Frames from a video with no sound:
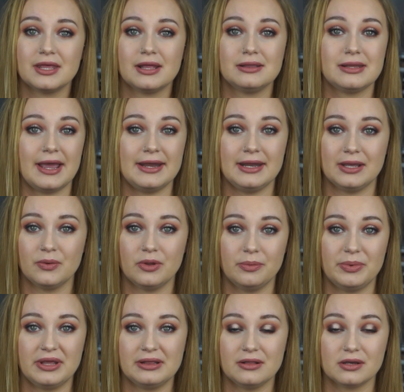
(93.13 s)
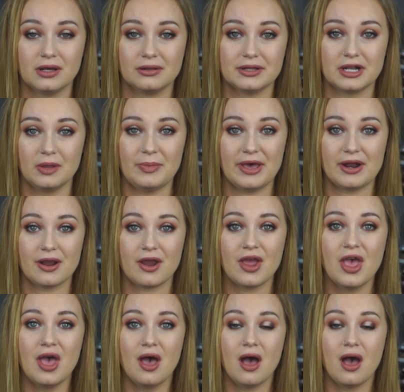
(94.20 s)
The lighting will look a little better,